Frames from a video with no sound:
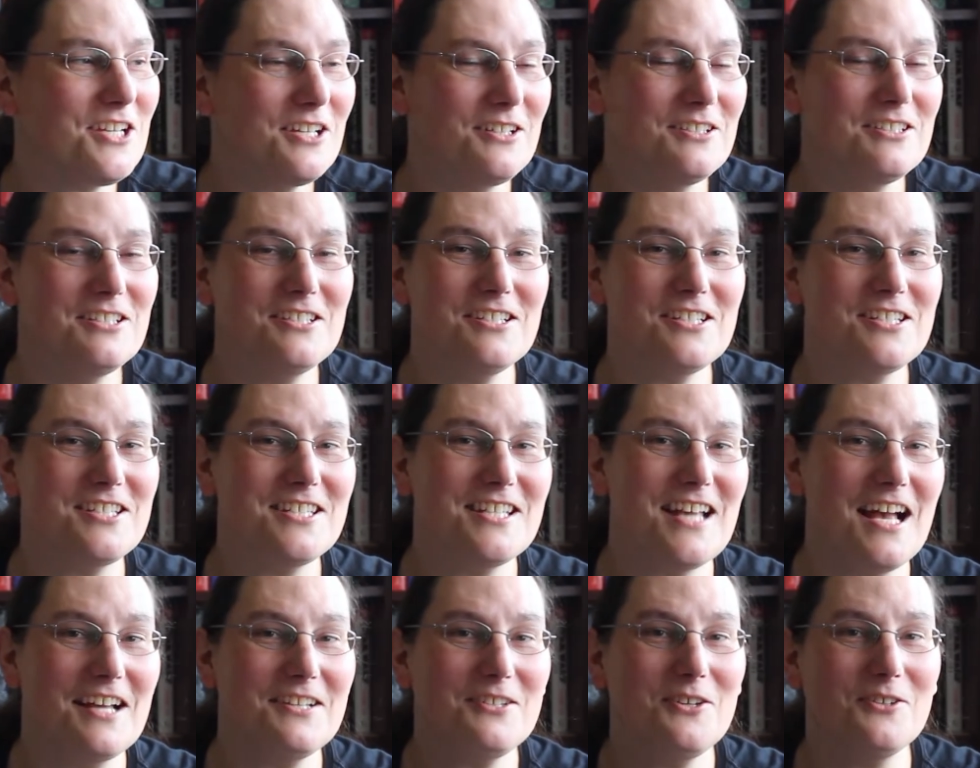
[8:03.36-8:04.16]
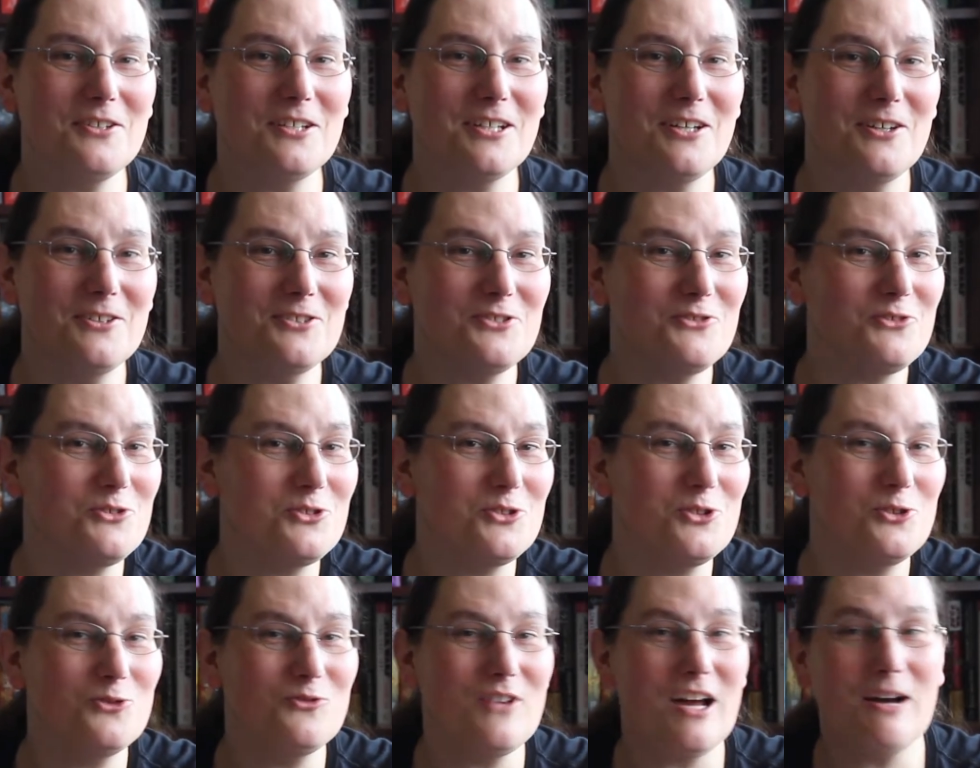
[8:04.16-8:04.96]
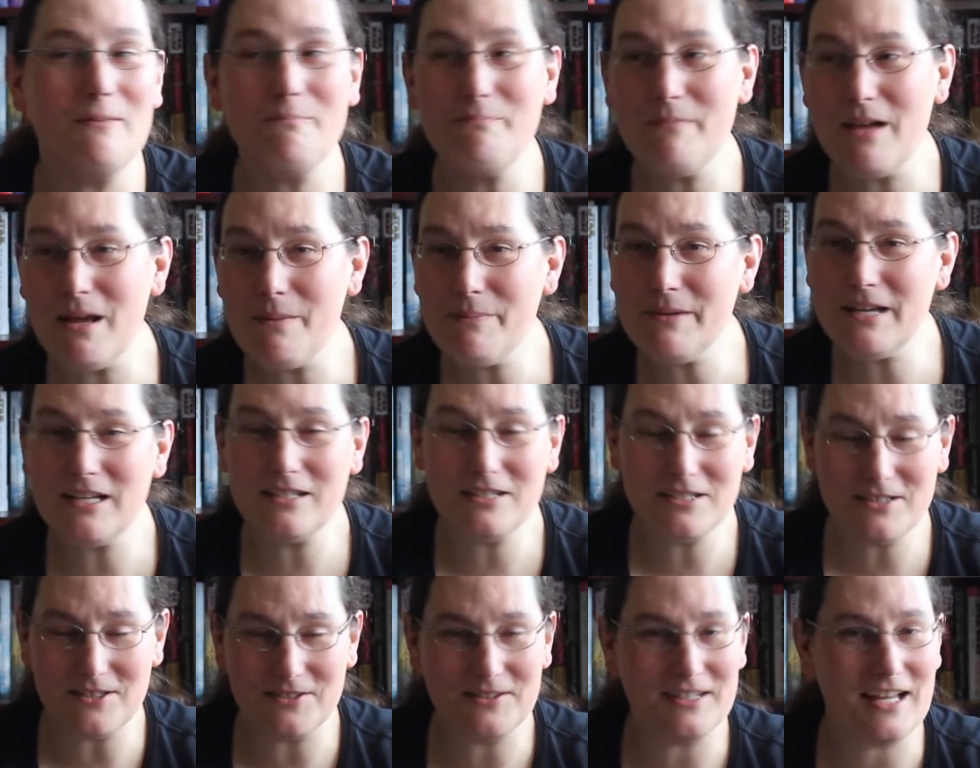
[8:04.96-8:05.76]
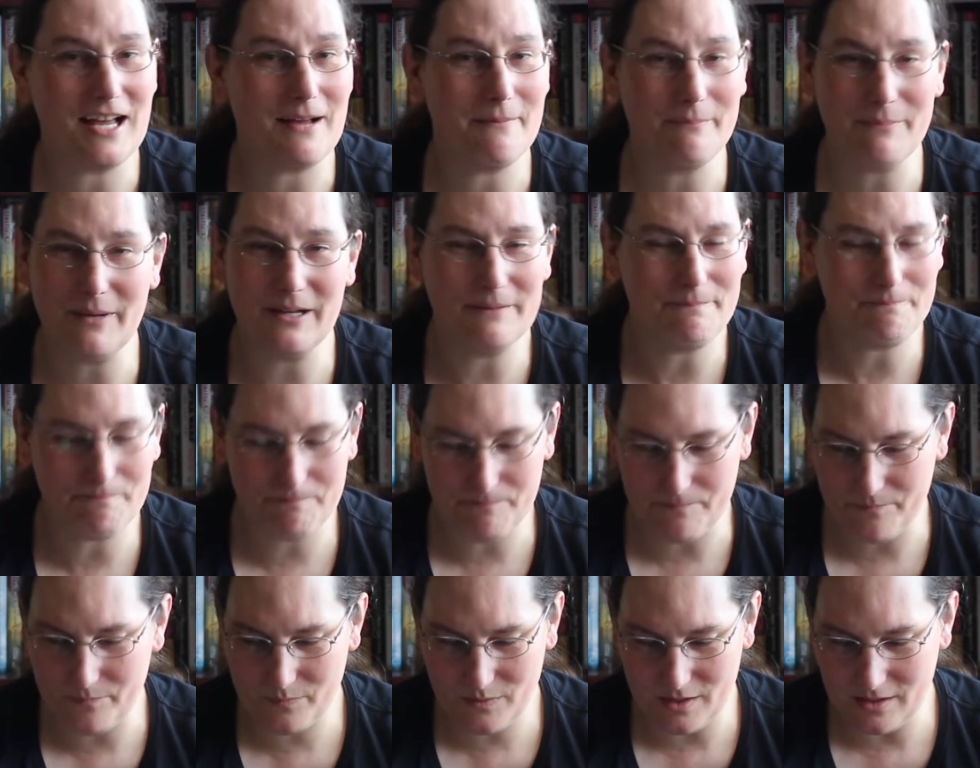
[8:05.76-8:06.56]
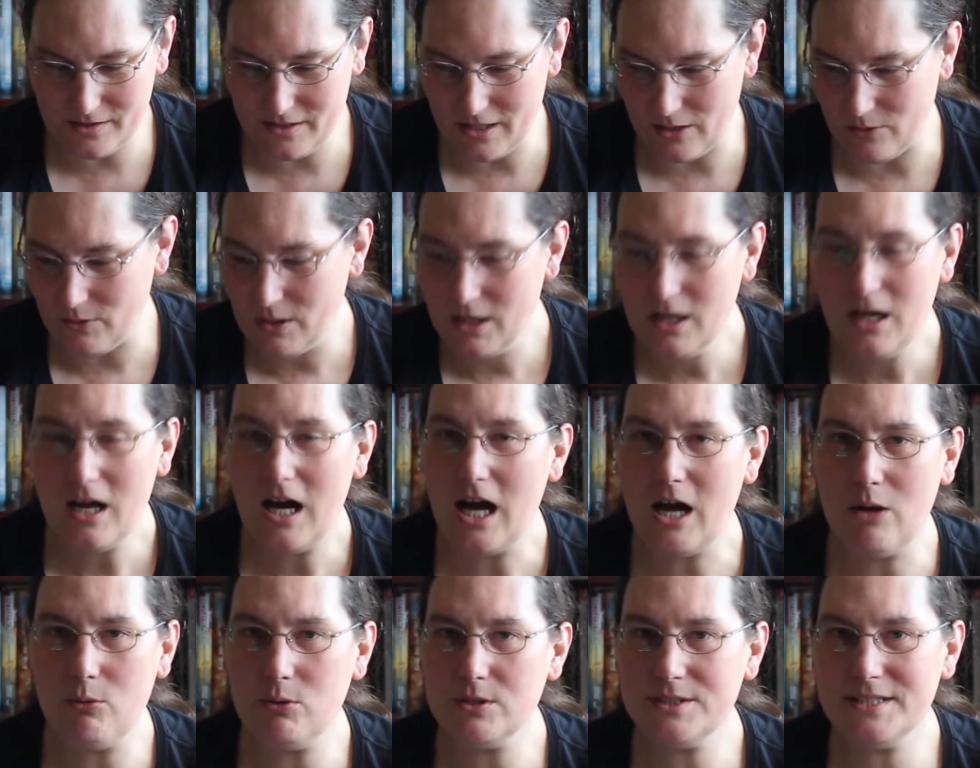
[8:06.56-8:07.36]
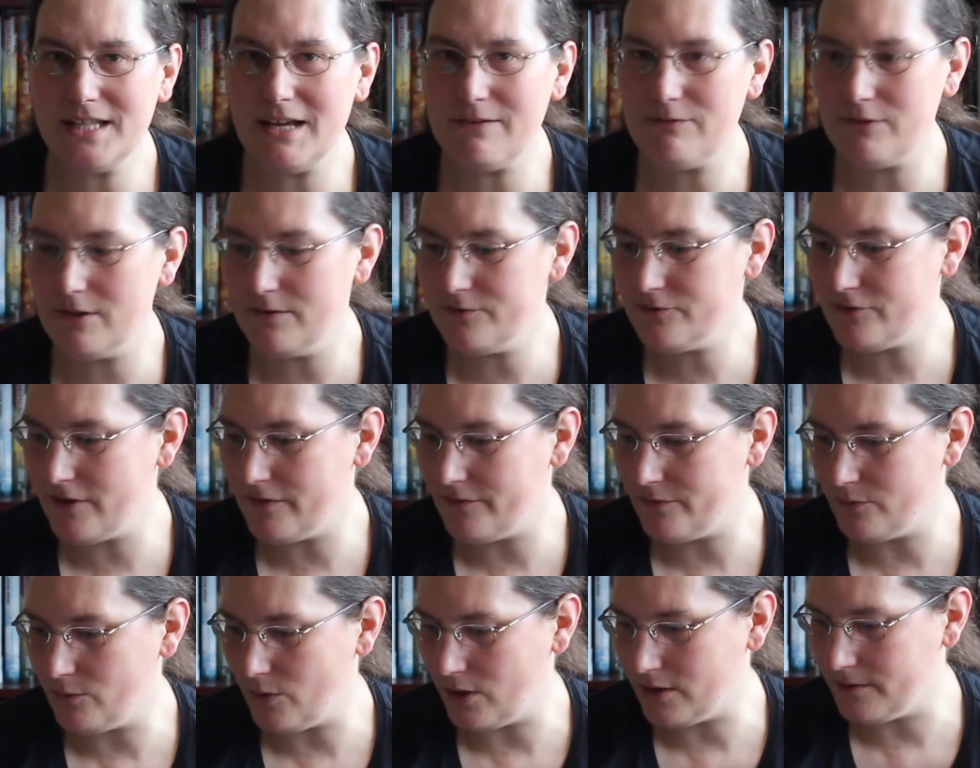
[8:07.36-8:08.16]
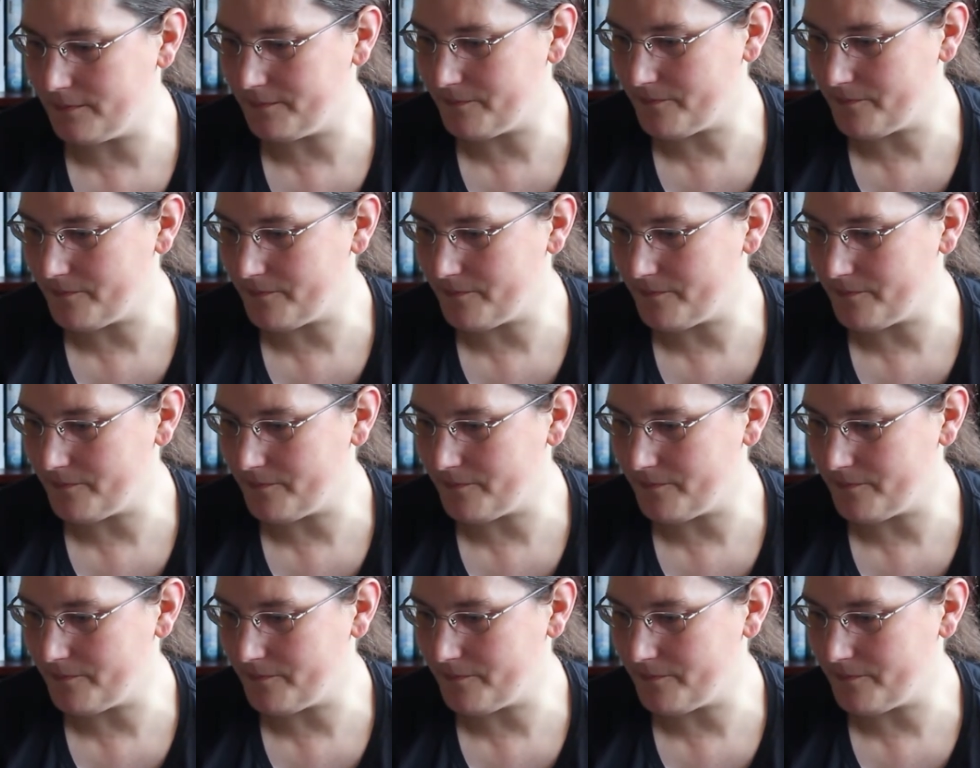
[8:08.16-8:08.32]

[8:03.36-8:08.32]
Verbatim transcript: I could have just sat on and got trundled around, maybe I'd have done that, but no, I would never have driven one.